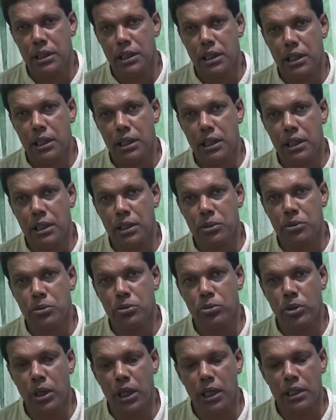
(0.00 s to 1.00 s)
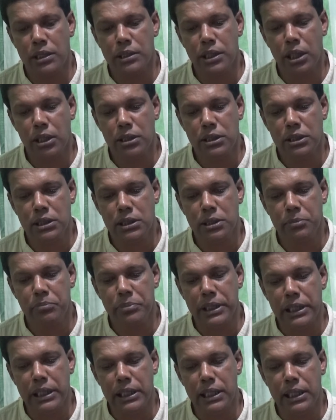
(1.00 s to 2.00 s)
who are not
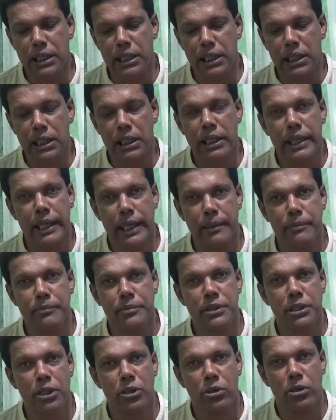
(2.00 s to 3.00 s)
being helped